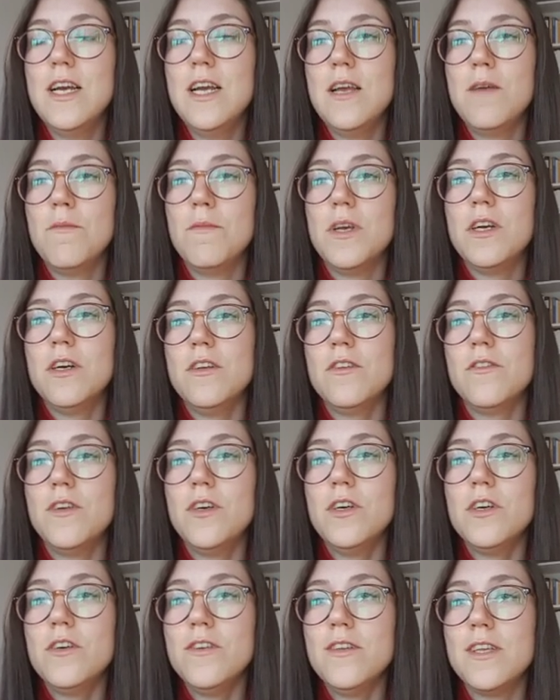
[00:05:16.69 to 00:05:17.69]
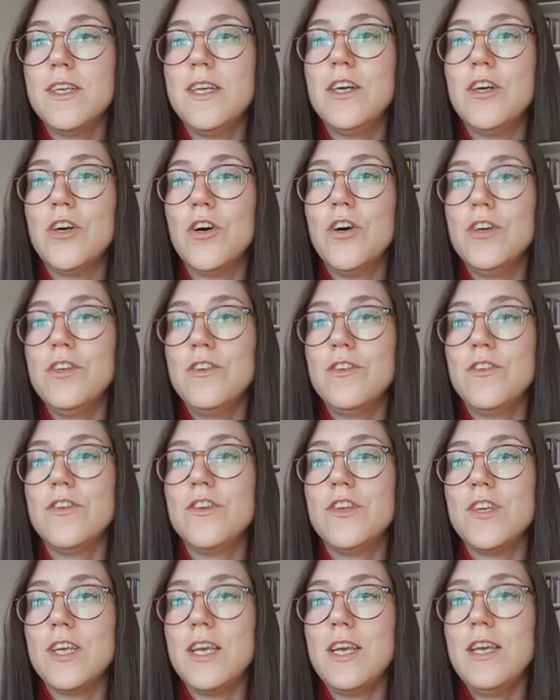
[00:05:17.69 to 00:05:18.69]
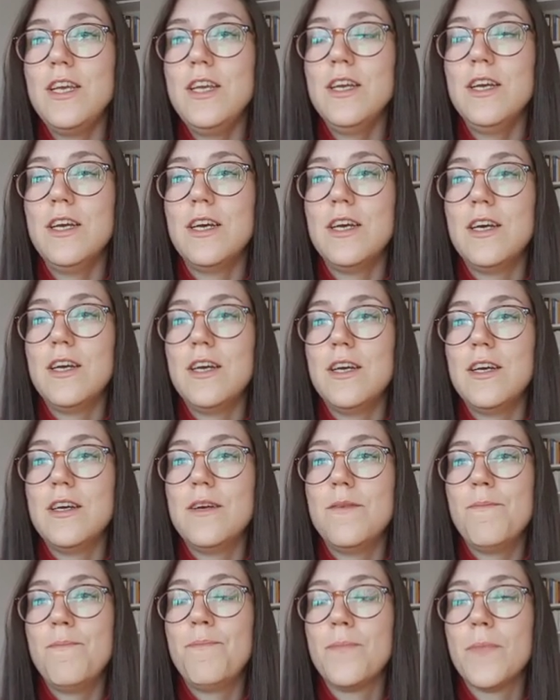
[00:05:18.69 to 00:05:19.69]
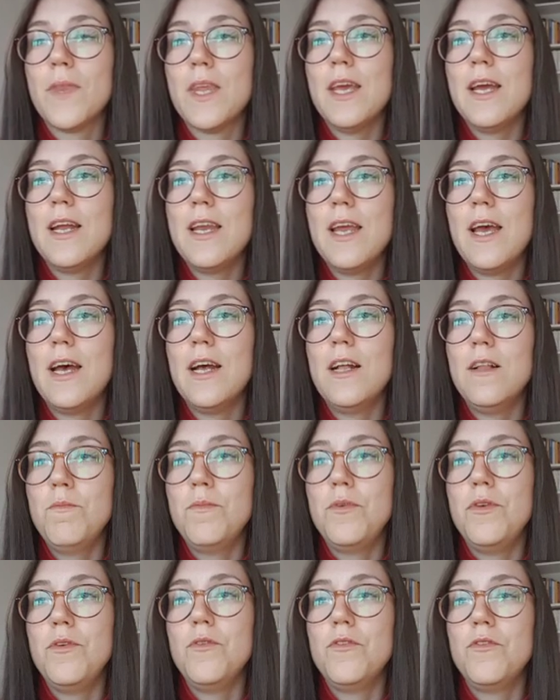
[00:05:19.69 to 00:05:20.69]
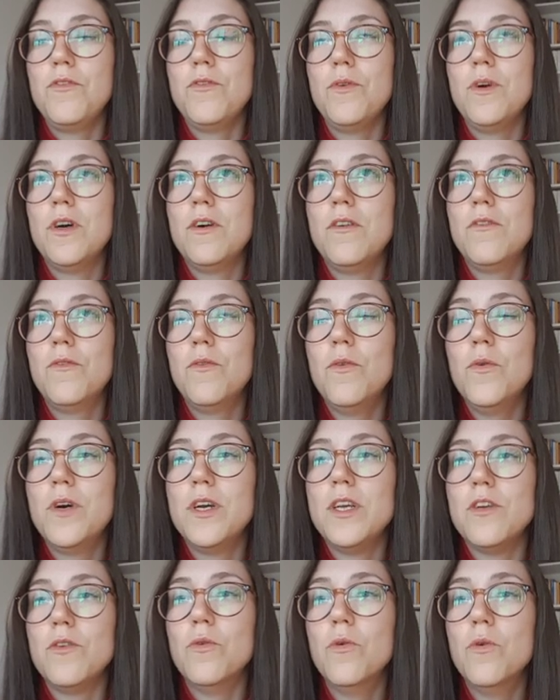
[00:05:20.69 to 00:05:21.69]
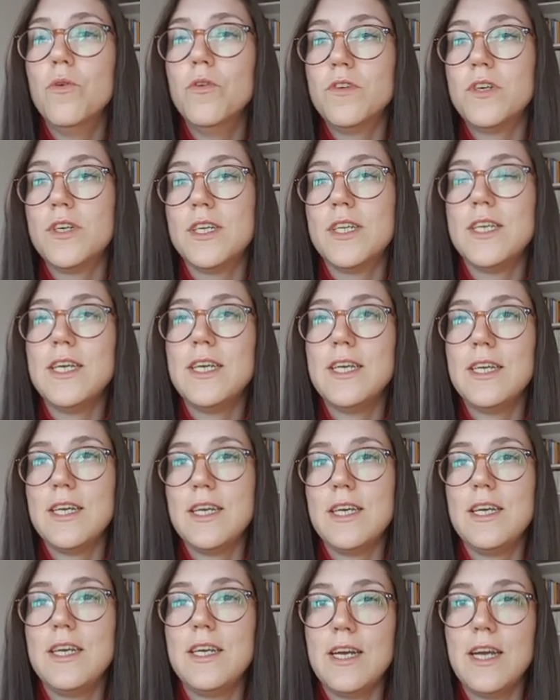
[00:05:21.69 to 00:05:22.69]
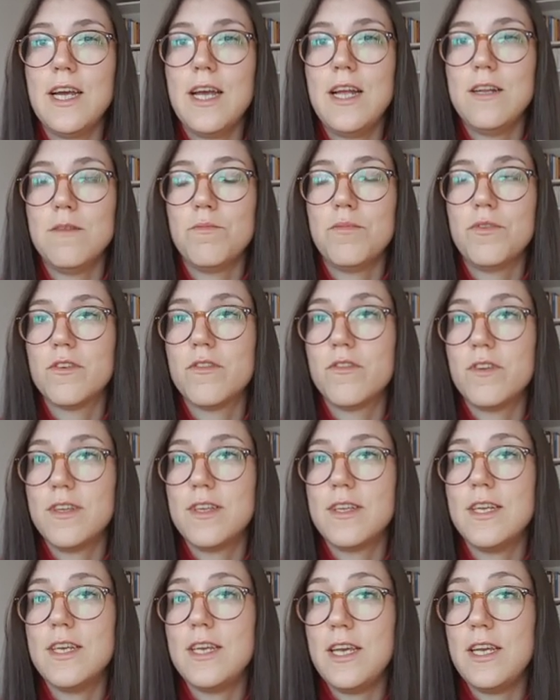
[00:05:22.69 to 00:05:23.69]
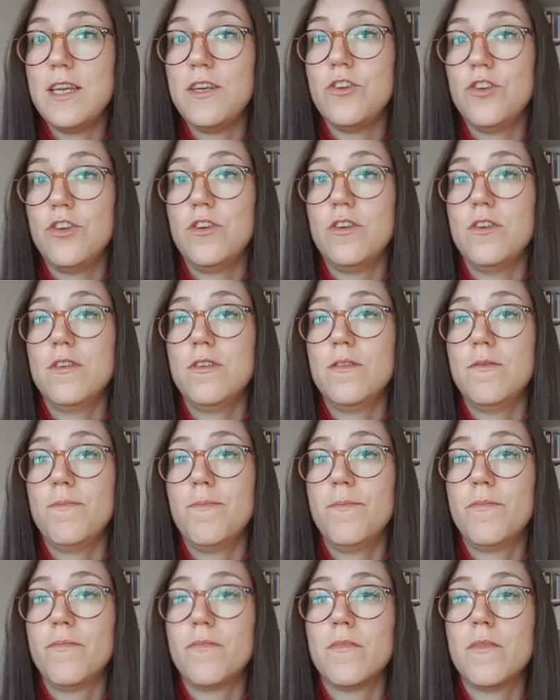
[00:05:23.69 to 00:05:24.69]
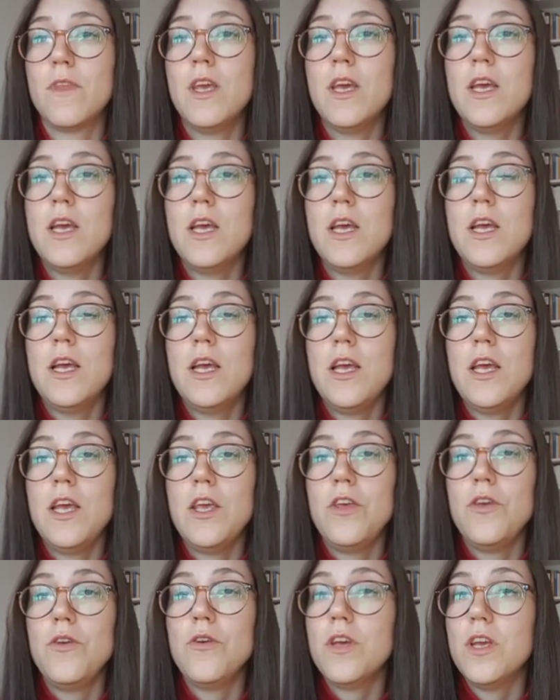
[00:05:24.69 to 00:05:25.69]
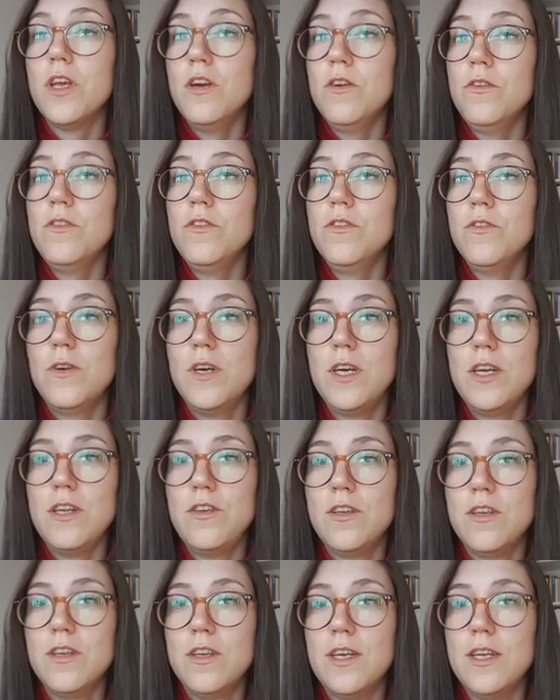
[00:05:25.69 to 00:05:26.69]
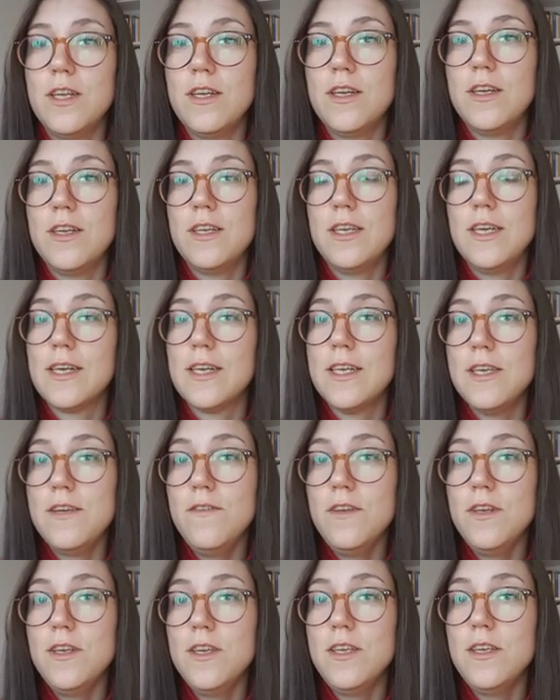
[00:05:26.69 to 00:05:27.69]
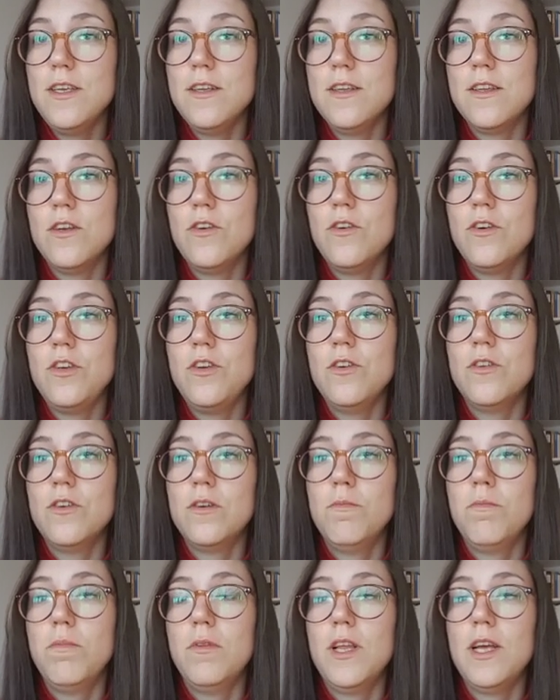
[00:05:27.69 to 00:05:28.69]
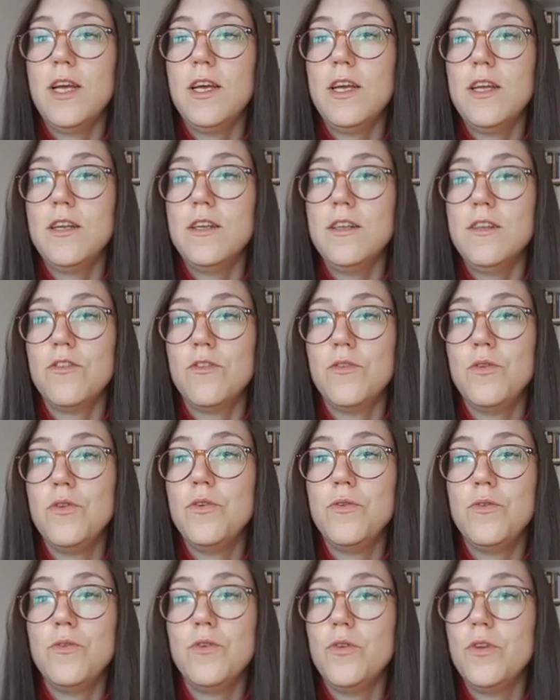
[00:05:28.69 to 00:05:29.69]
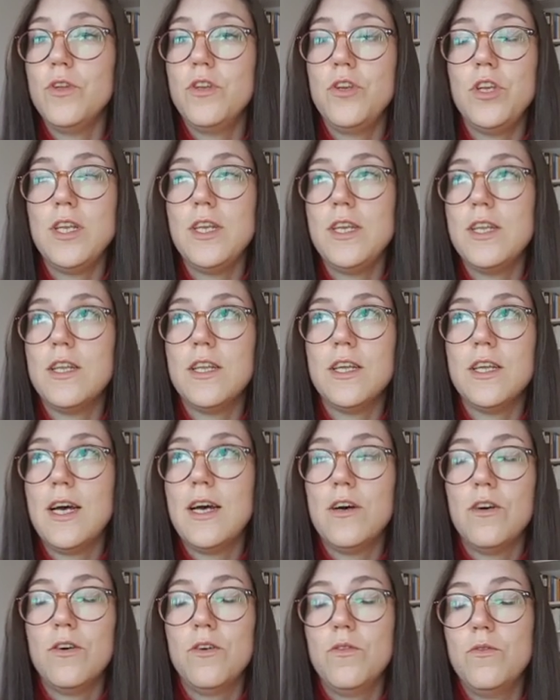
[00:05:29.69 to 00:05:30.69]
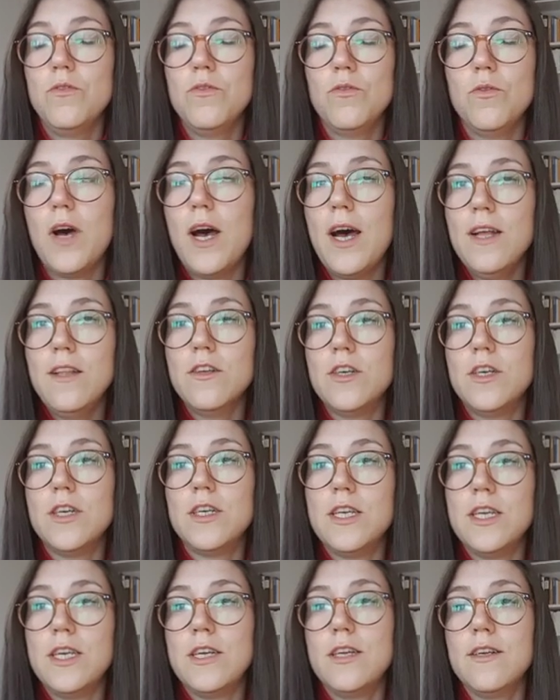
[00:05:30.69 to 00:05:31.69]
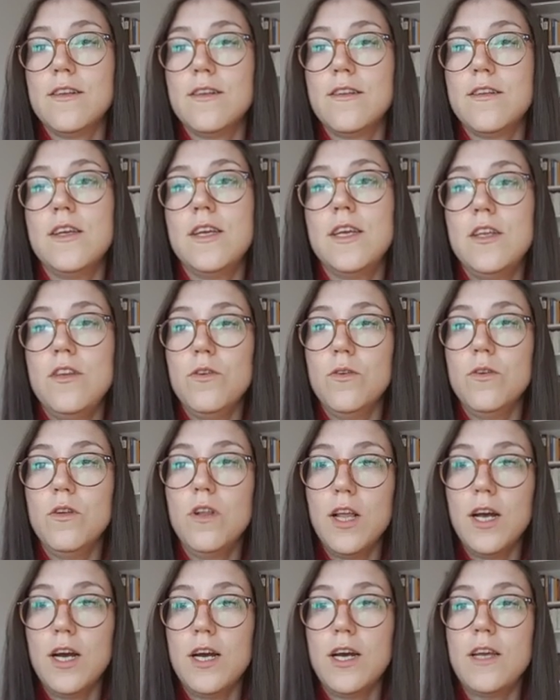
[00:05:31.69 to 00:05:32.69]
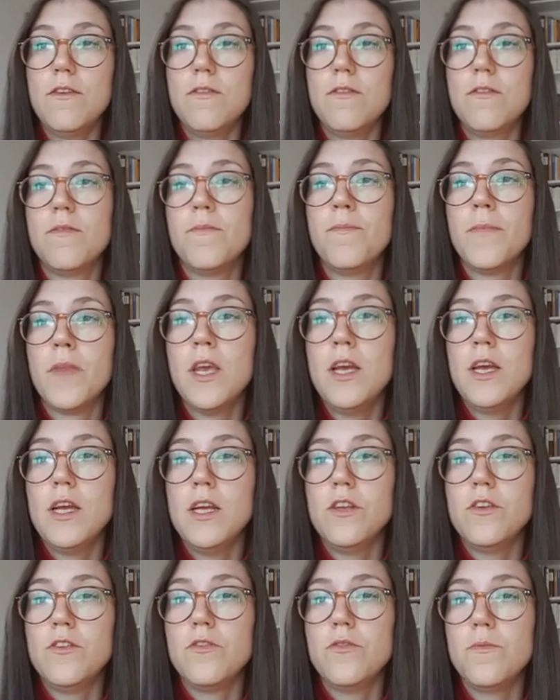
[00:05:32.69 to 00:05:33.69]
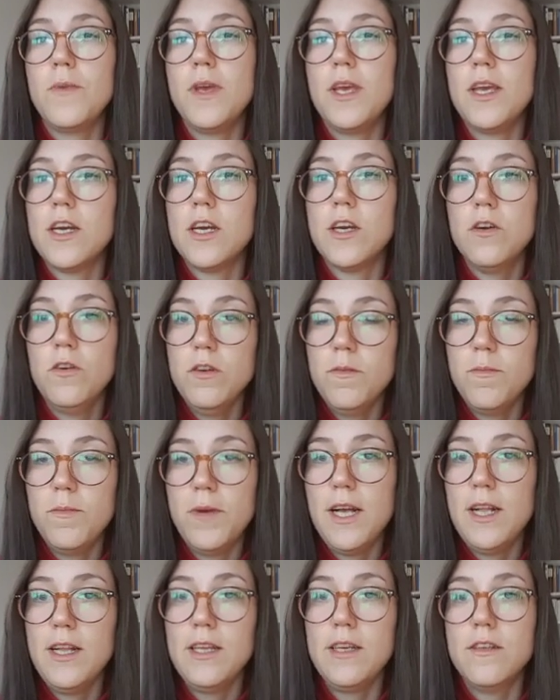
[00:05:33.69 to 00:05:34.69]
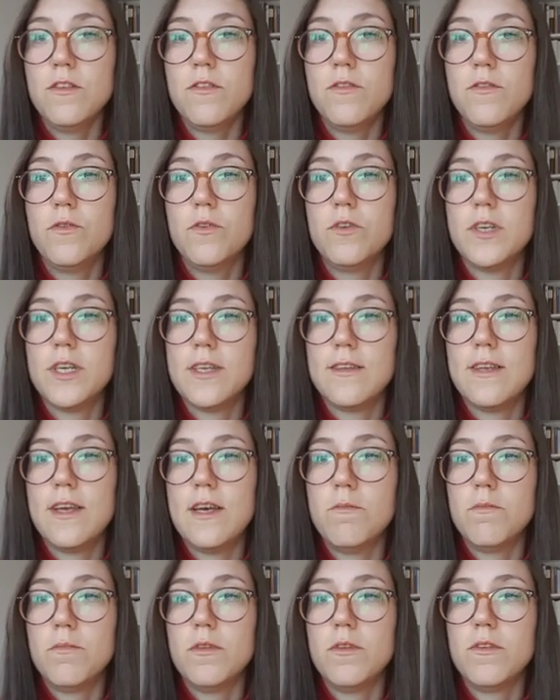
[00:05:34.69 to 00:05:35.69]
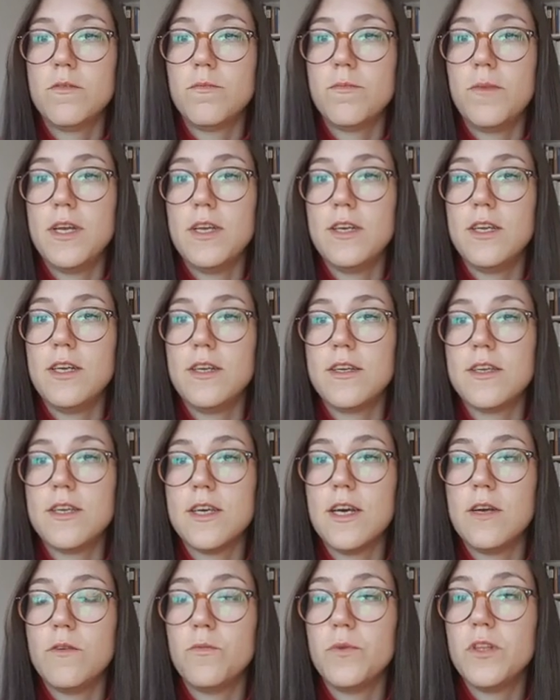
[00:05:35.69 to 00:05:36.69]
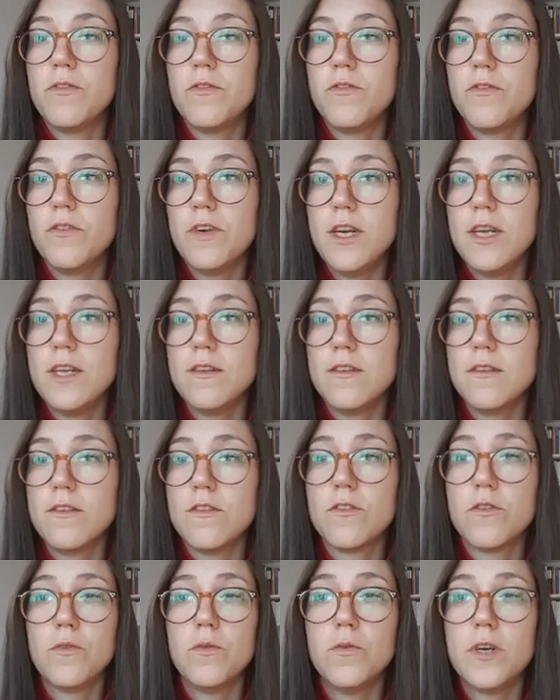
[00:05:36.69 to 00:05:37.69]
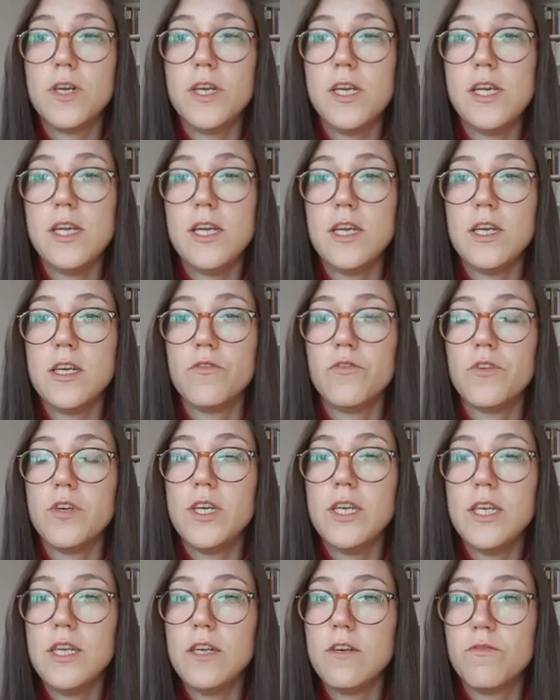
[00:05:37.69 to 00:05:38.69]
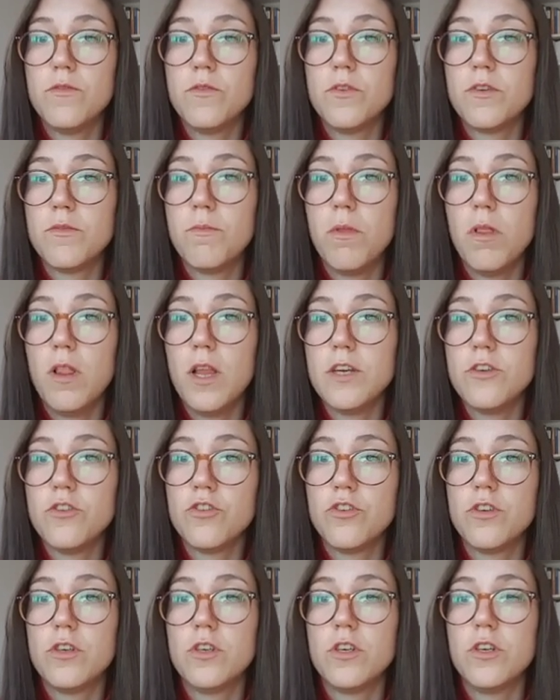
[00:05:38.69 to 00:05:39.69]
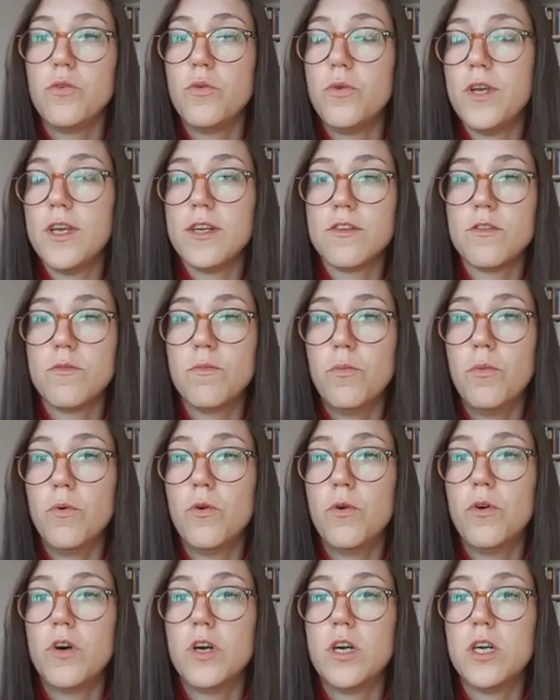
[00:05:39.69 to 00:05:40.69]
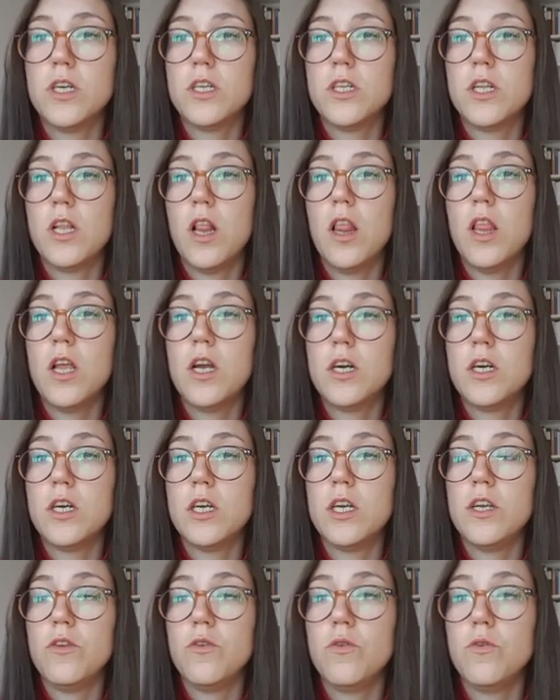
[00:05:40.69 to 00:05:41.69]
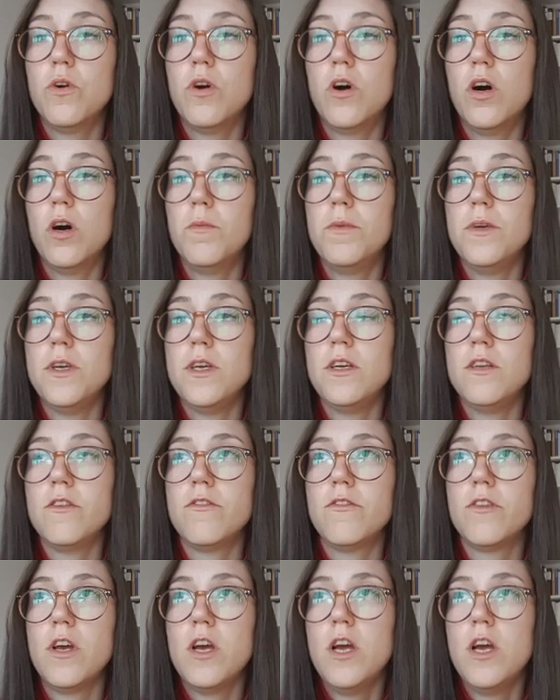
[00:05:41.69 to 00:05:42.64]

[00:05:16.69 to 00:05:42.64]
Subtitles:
because focusing on today can help you to avoid overthinking and procrastination. You can also add the activities on your plan, so you don't need also other things in your life to make a good balance. For example, spending time with friends, cooking, reading for pleasure, doing sport, learning new hobbies,